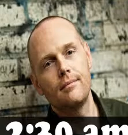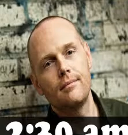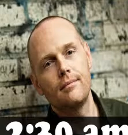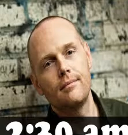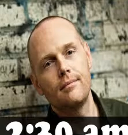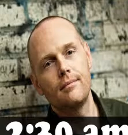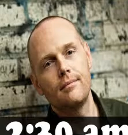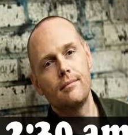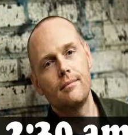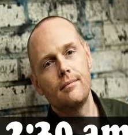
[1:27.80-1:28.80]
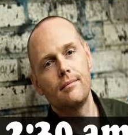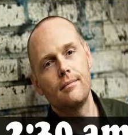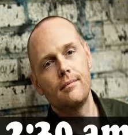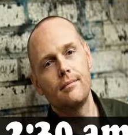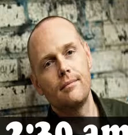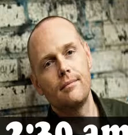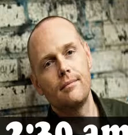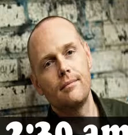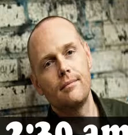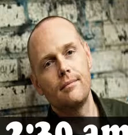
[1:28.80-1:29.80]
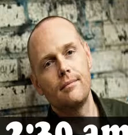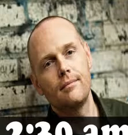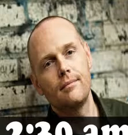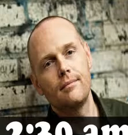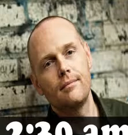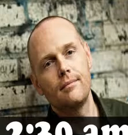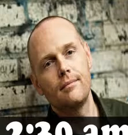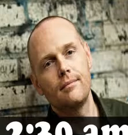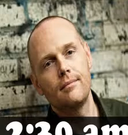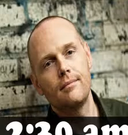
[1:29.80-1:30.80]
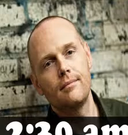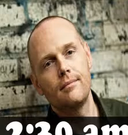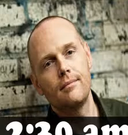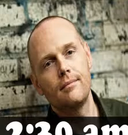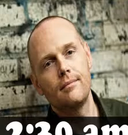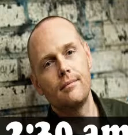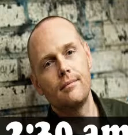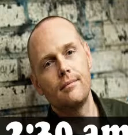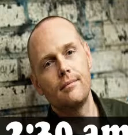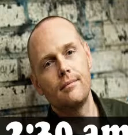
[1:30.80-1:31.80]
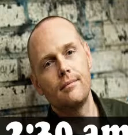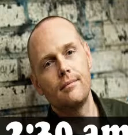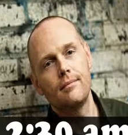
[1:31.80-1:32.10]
The face doesn't move, so there is nothing to read.